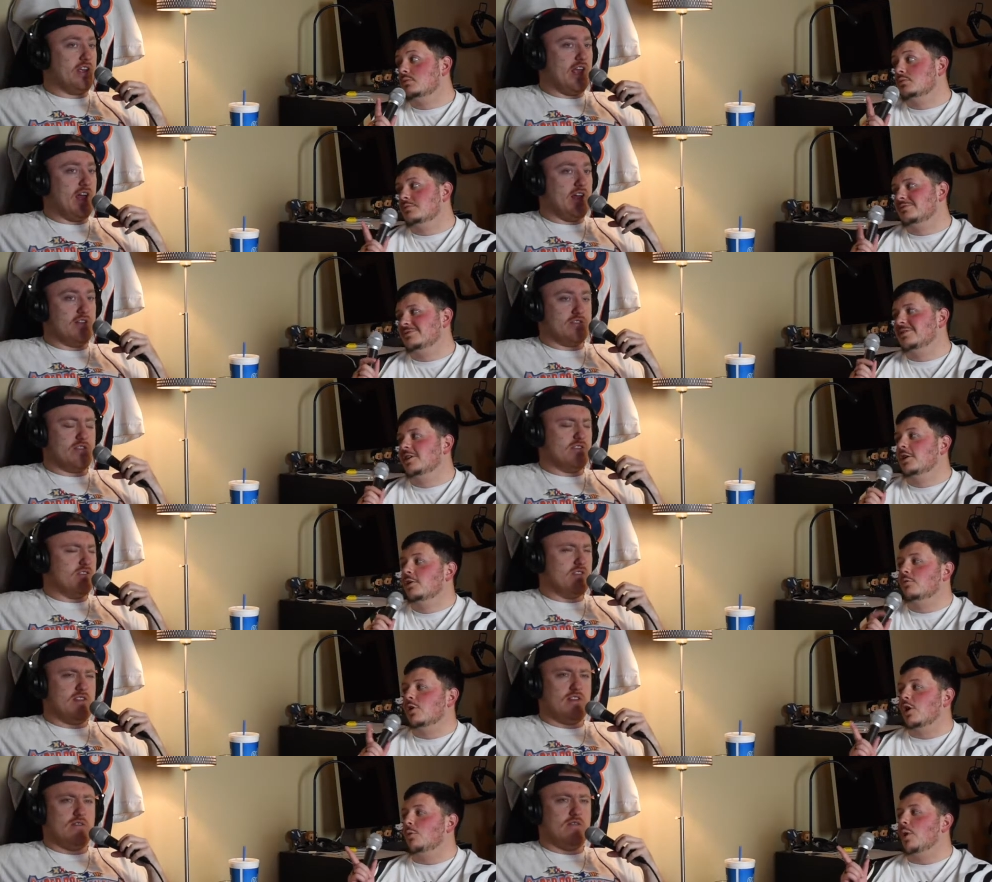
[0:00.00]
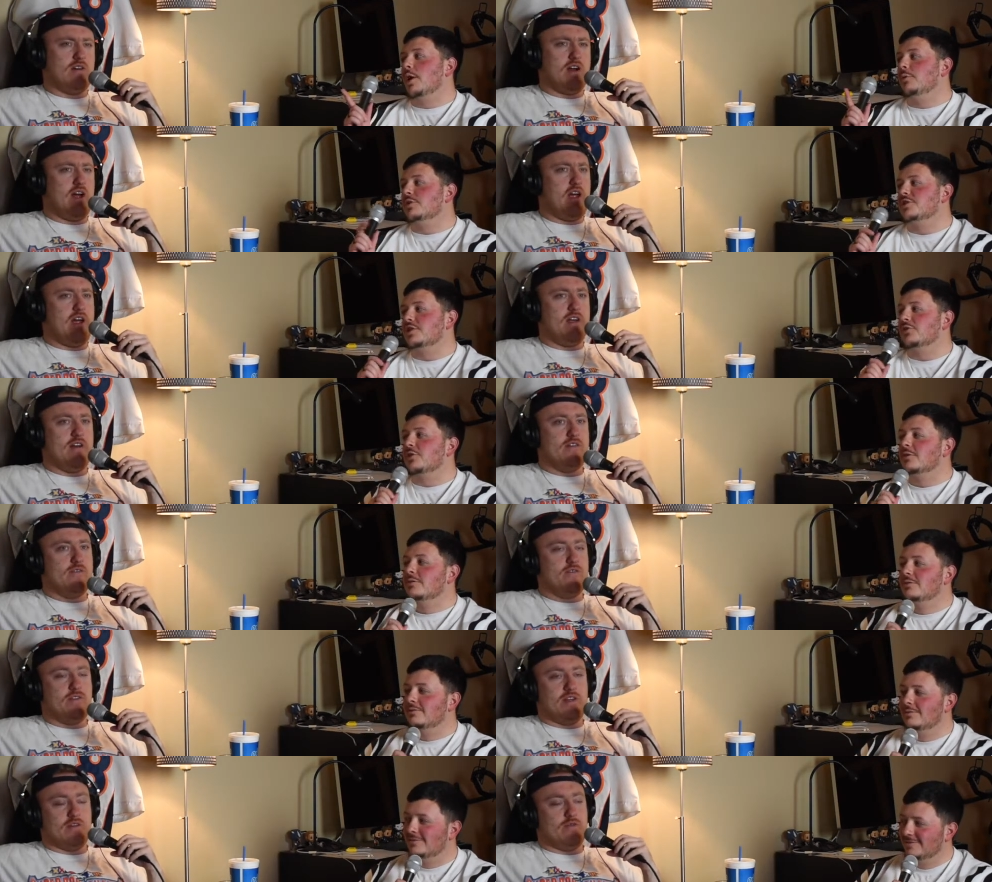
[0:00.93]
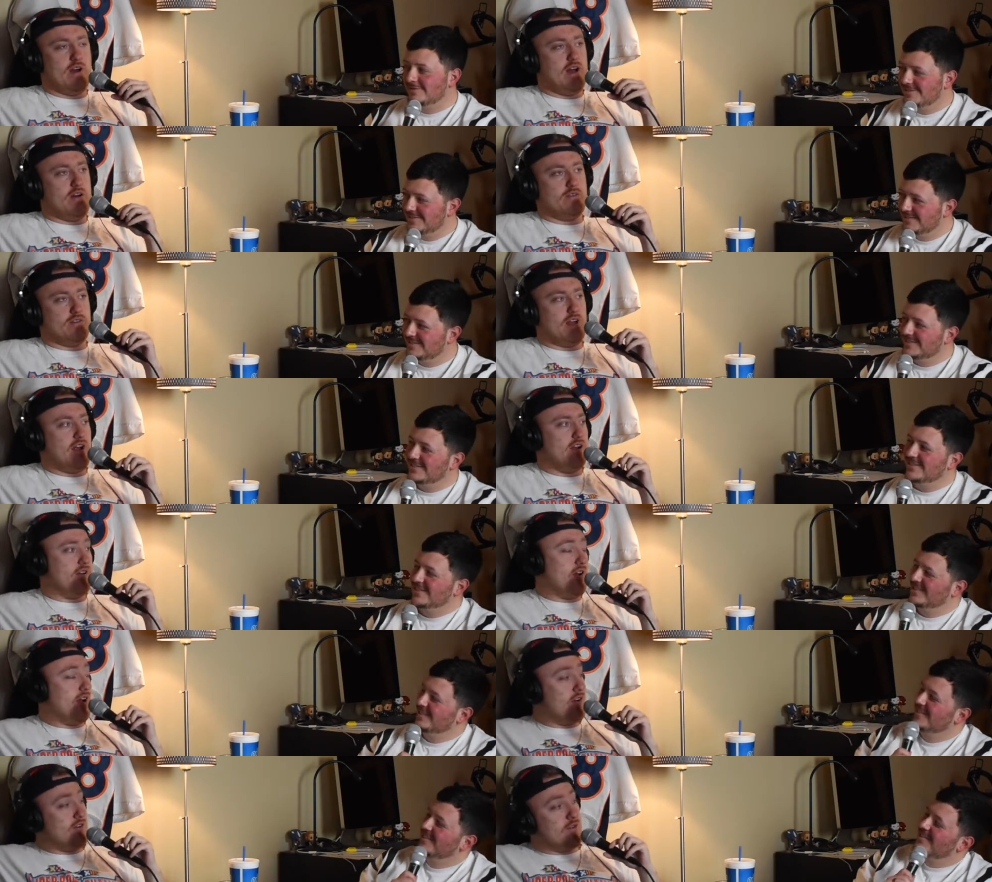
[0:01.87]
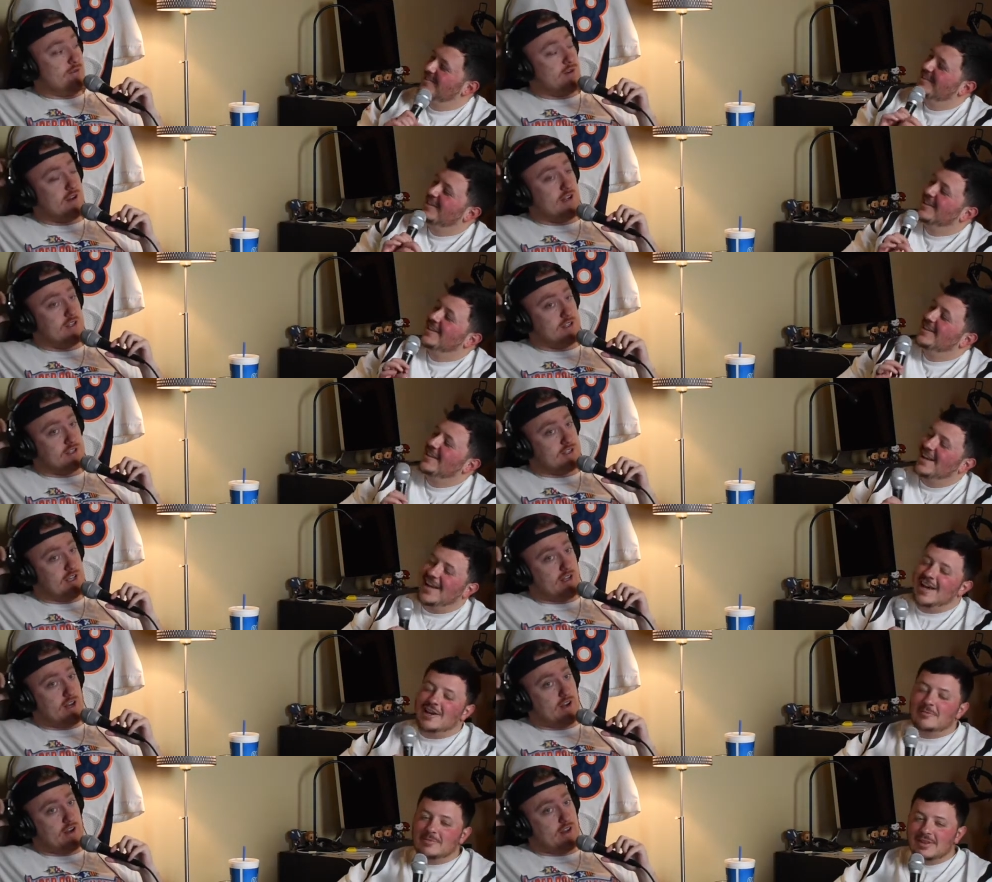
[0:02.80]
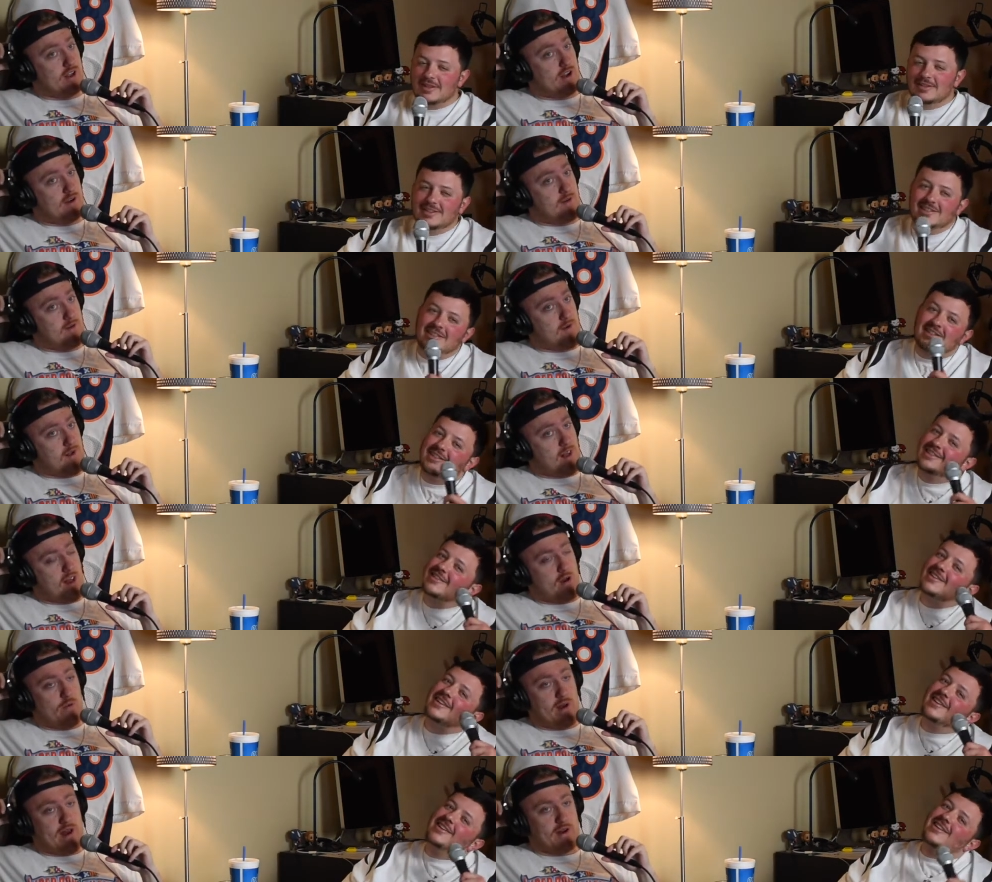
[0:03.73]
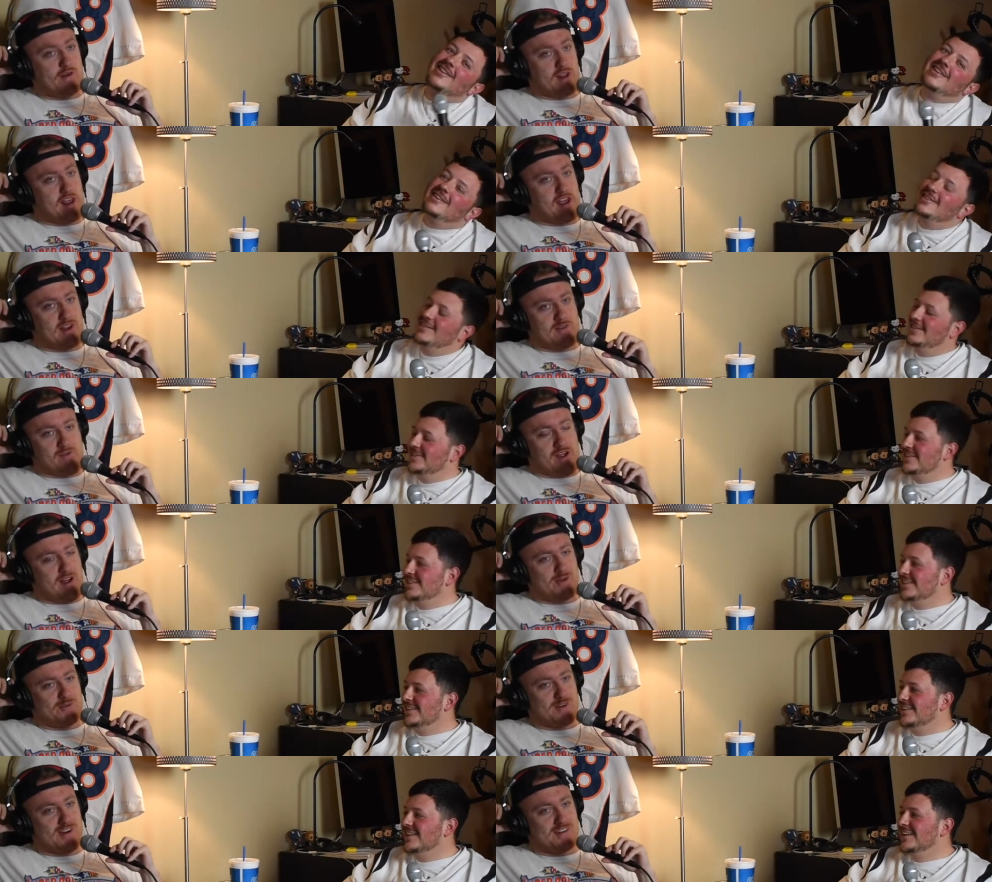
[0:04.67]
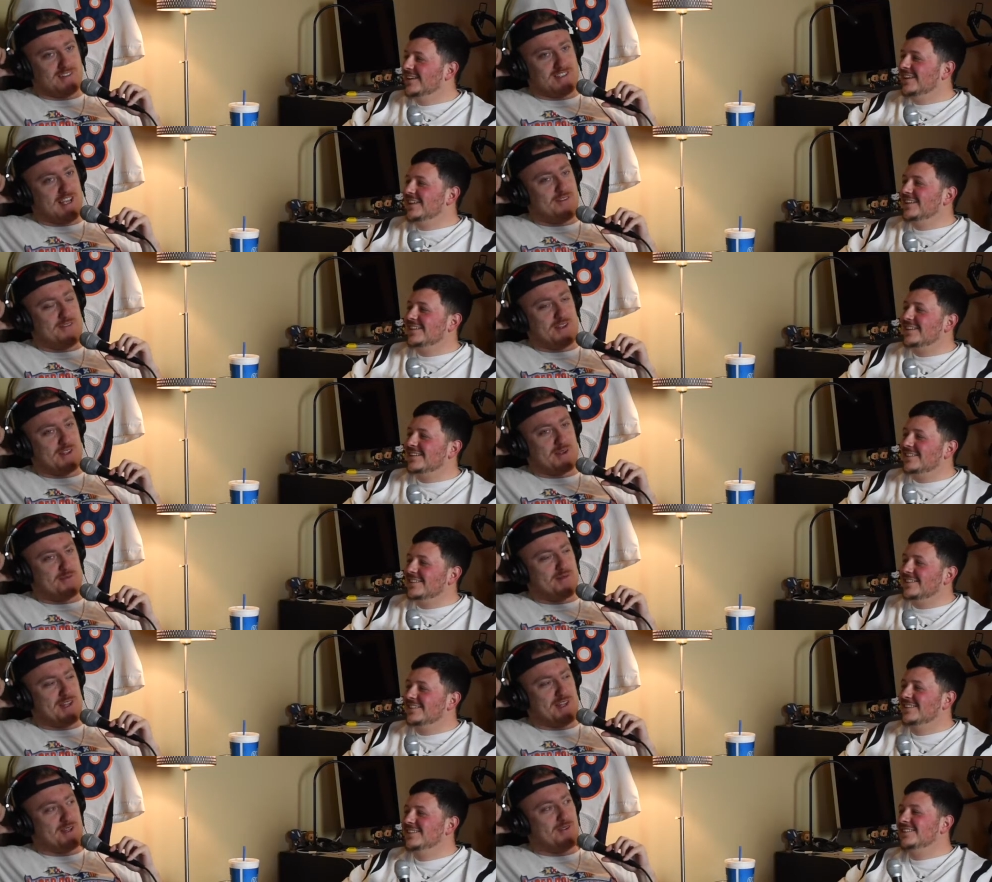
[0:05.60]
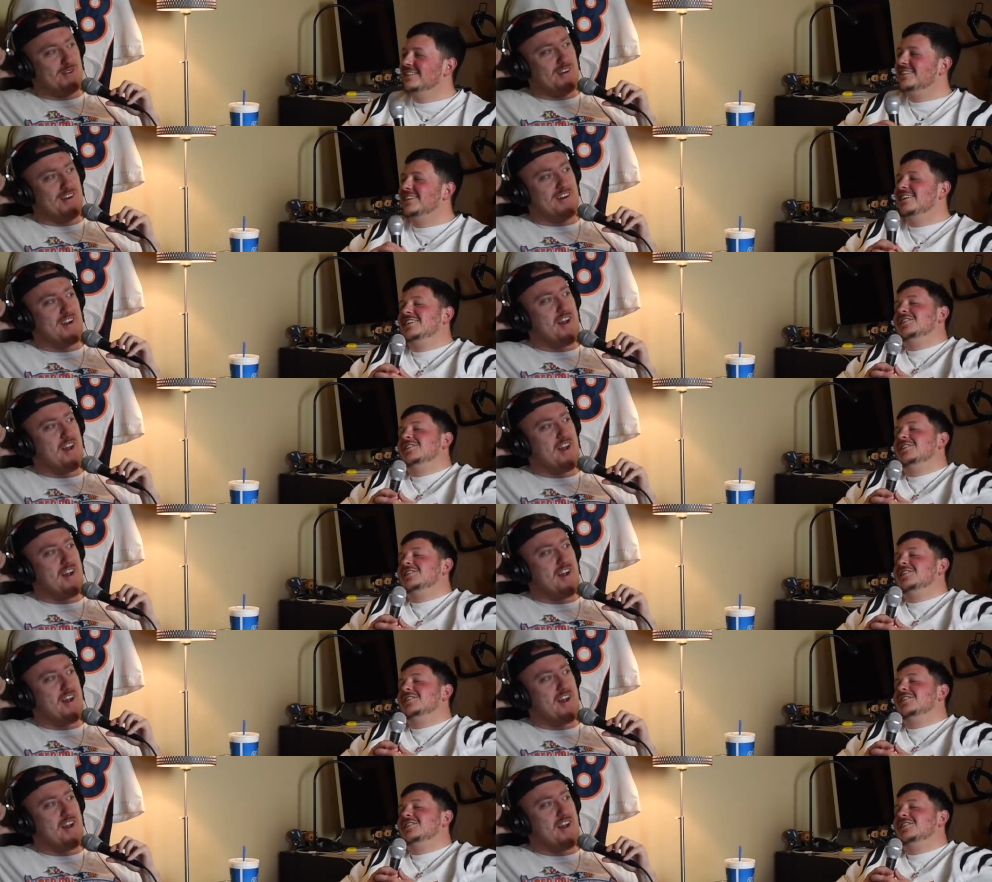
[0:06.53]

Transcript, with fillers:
Speaker 1: yeah. Wrong wide receiver. Wow, I, I don't know what I just said. Adam Thielen. Oh, wow, yeah. Wow, wrong, Definitely completely wrong.